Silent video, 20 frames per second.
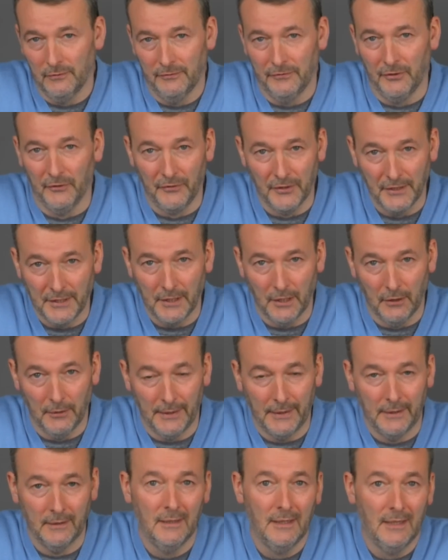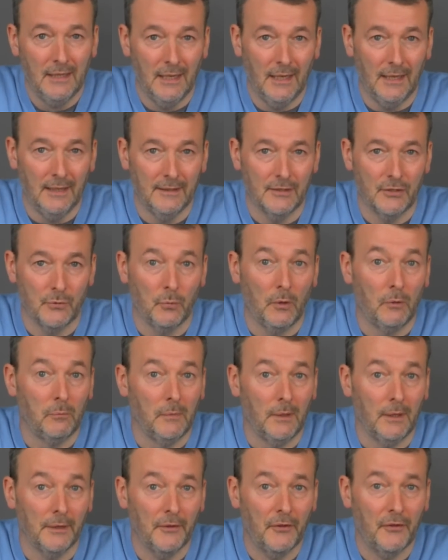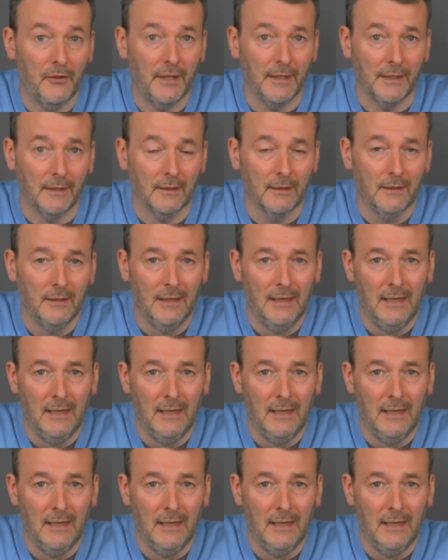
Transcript: for videoing as one might think.